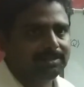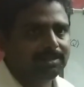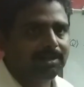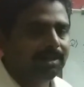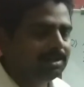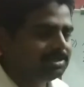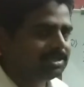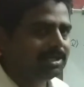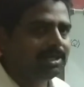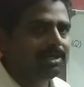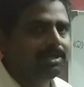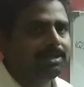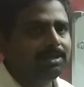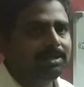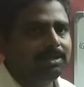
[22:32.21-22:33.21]

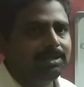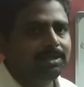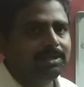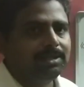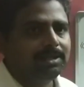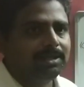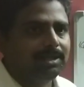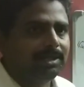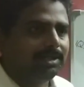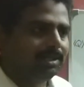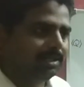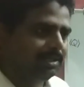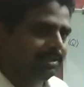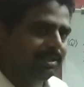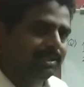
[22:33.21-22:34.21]
Logical, and
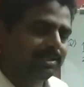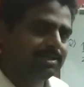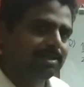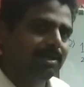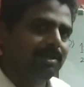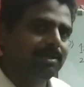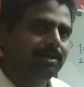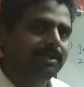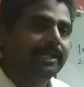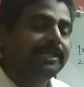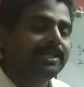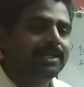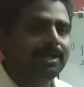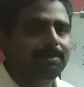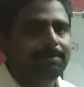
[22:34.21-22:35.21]
that is called
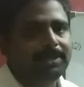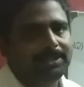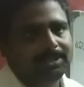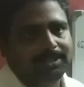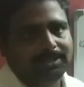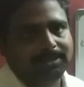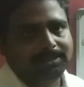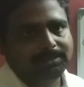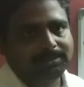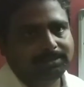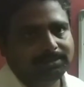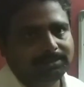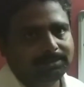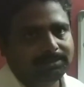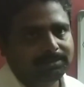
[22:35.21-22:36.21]
technical method
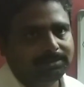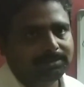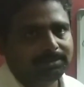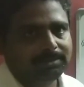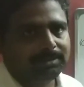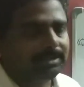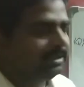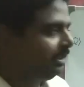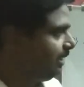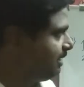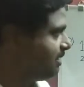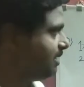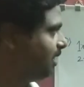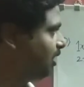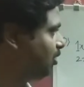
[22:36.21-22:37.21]

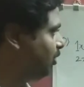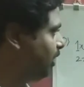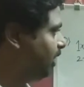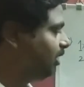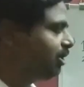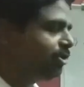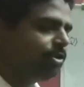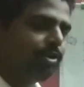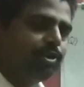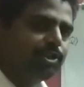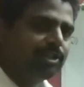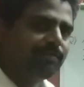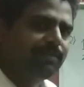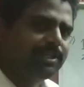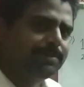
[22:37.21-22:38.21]
is there to get the
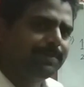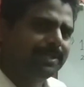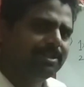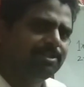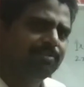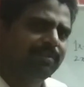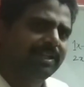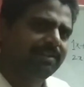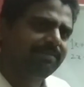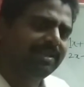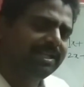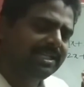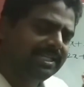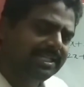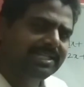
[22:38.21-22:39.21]
solution, which becomes
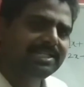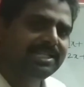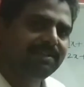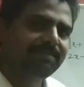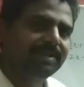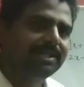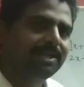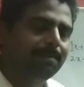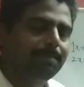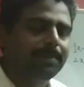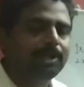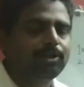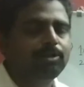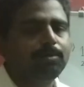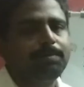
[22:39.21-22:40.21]
very easy when
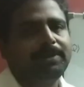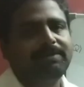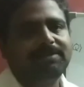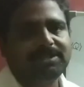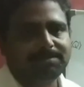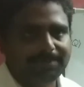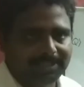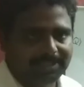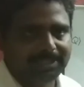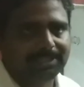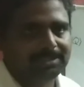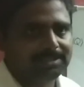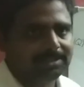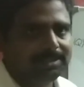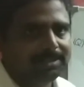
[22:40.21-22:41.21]
compared to previous methods.